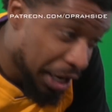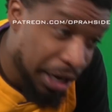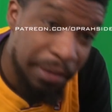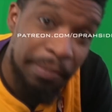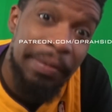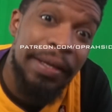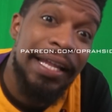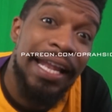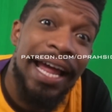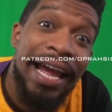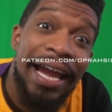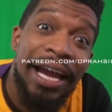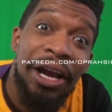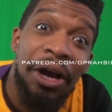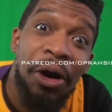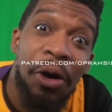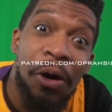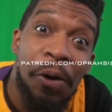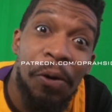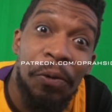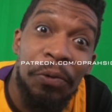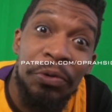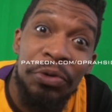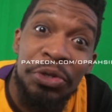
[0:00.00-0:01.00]
going to be like,
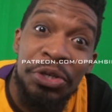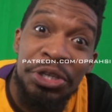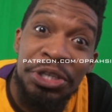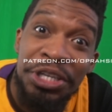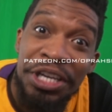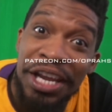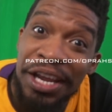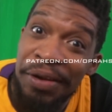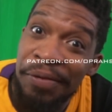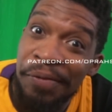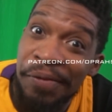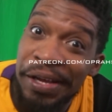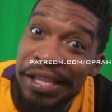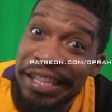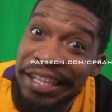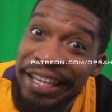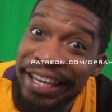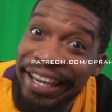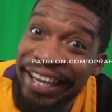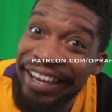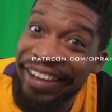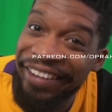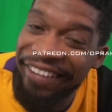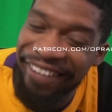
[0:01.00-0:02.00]
oh shit, what
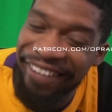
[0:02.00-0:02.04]
the